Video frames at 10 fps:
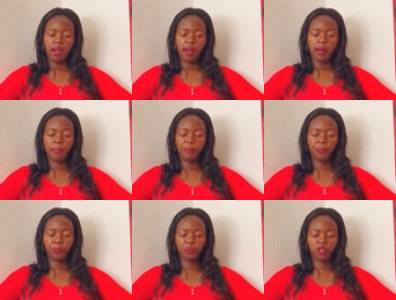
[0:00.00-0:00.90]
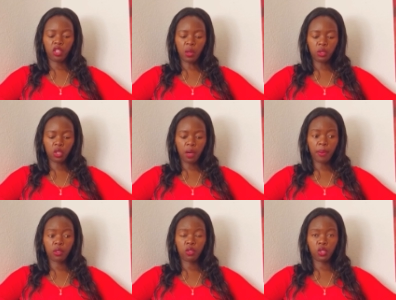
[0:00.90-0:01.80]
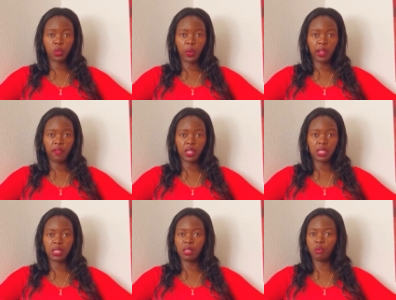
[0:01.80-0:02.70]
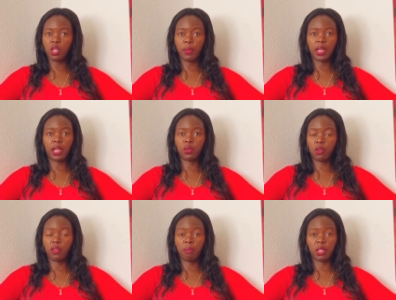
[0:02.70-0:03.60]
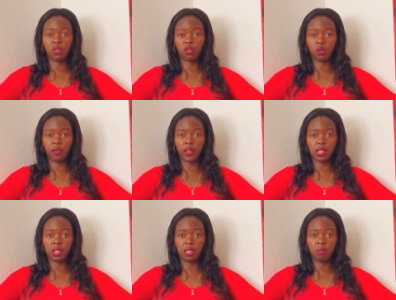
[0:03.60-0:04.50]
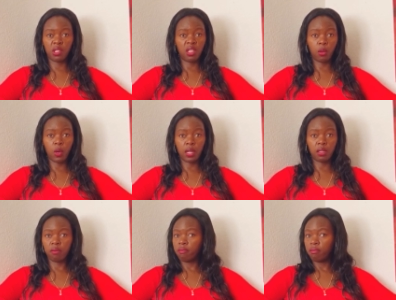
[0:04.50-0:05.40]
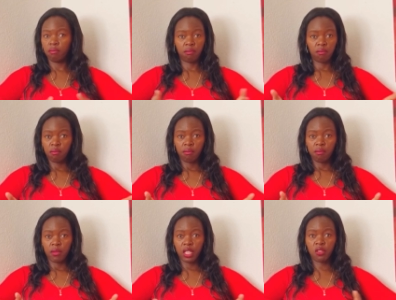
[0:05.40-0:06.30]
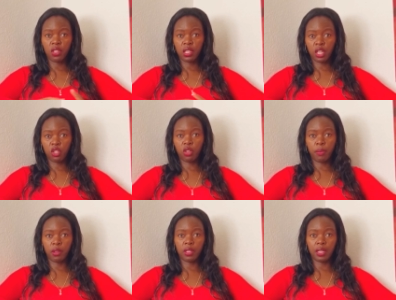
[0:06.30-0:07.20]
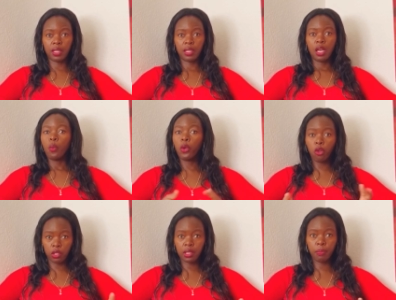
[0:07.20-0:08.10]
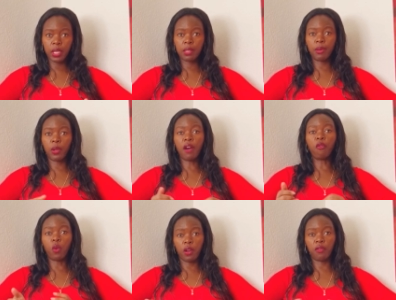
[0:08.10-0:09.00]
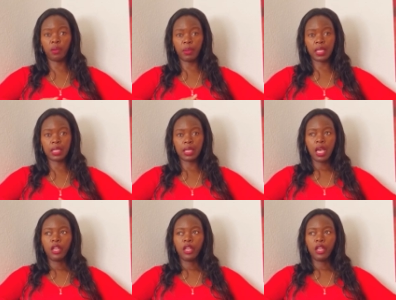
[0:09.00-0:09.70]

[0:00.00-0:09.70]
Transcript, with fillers: Shall we talk about social welfare system? Germany has one of the best social welfare systems in the world. There's no discussion about that. We're not the best, but we have one of the best.